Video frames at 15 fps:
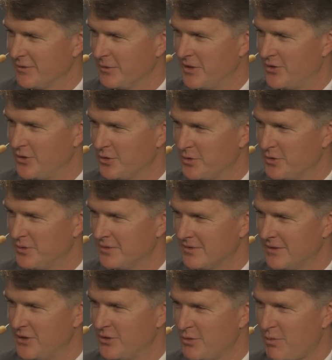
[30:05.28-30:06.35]
we do
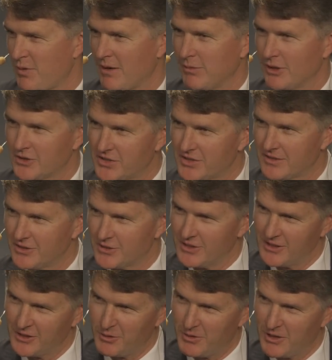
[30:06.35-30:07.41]
we do publish. There's
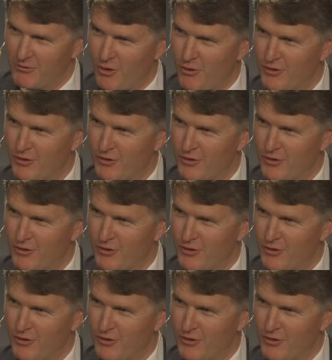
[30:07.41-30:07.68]
a little bit of